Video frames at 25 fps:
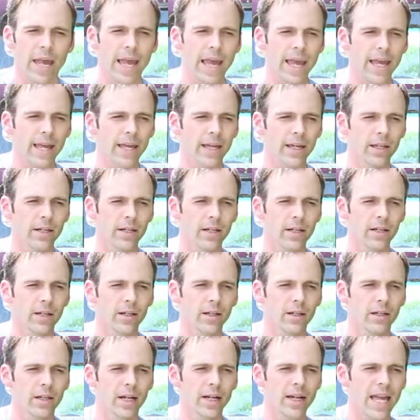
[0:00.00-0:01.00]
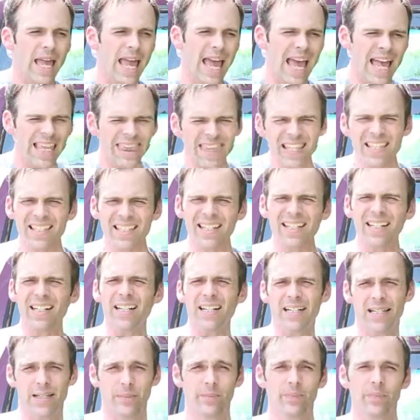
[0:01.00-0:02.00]
And at the
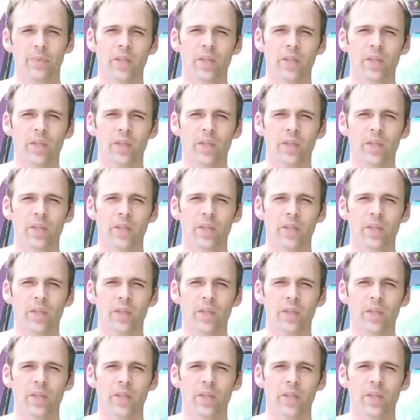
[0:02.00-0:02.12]
time,